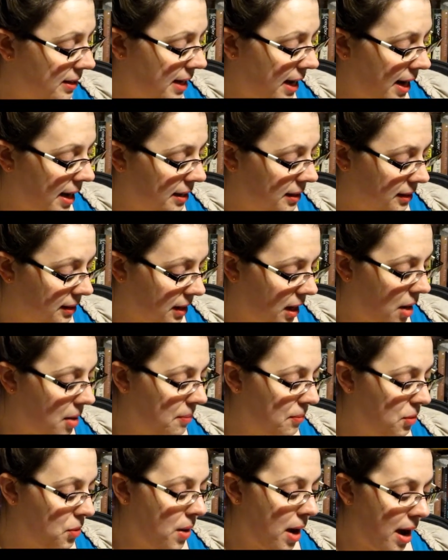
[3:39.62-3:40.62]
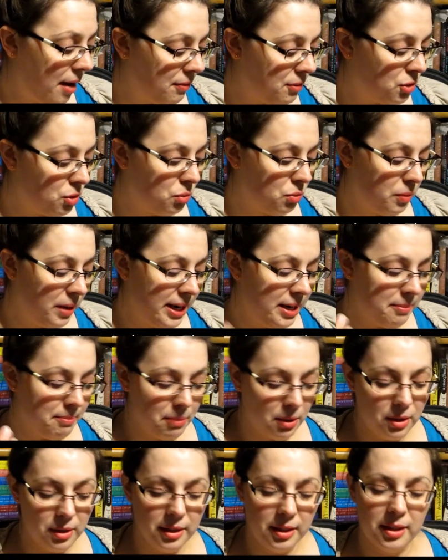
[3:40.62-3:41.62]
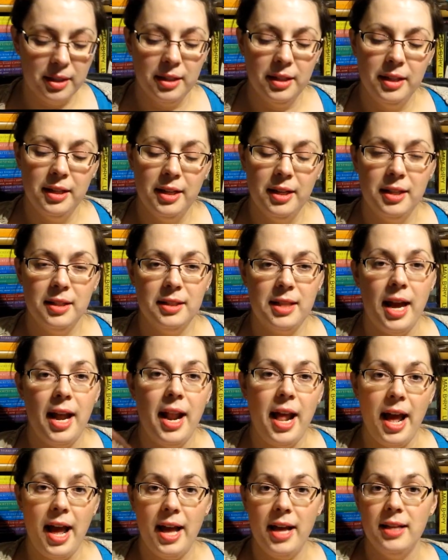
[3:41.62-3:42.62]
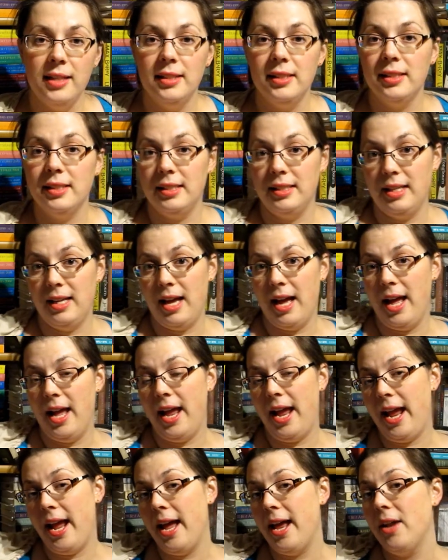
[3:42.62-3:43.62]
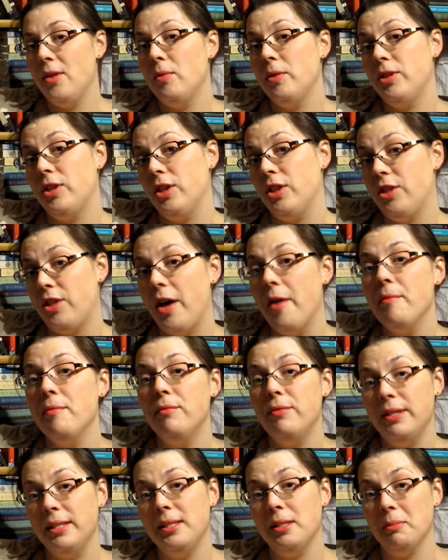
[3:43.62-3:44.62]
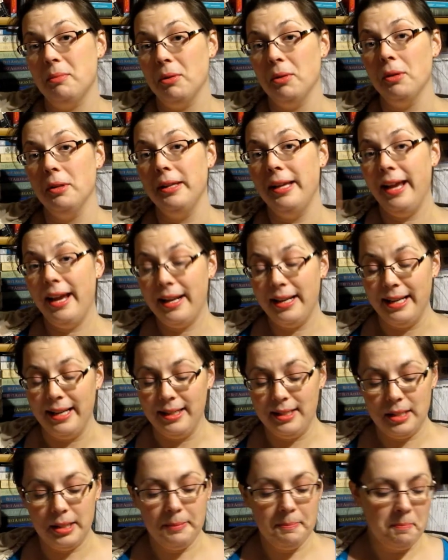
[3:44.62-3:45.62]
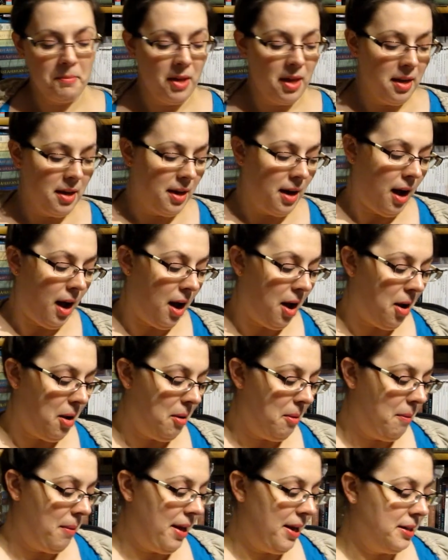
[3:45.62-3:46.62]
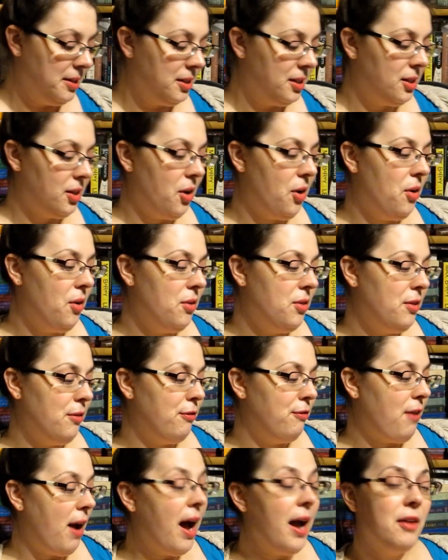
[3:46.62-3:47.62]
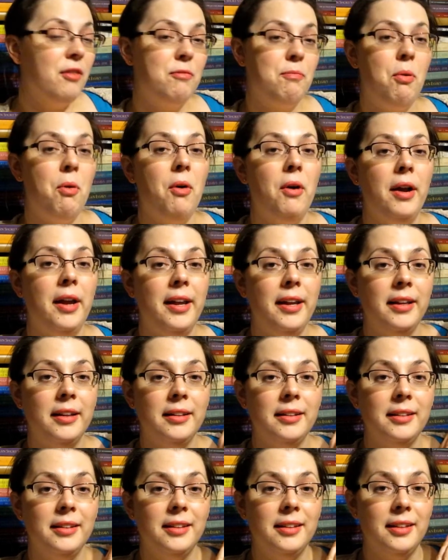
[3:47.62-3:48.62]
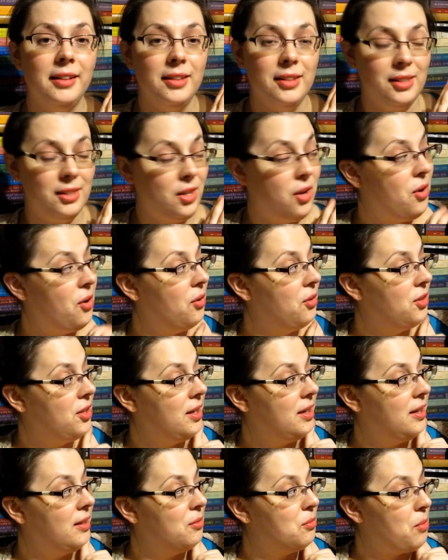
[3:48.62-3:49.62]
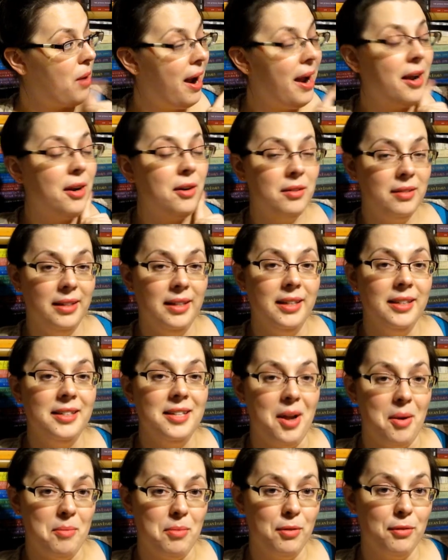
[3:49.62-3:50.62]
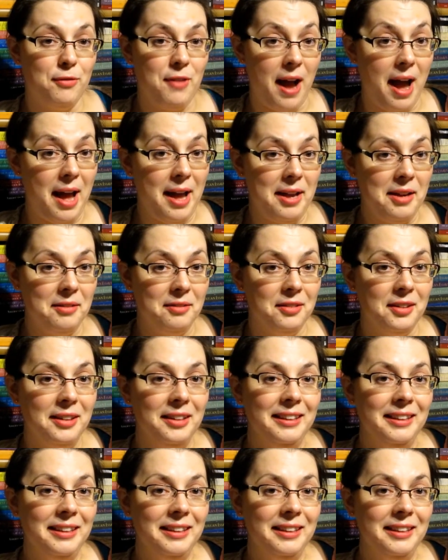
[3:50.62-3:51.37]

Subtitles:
task, you have to read a book that has a hand with the thumb visible in it. And so the 5-point, so the Riot Read number 5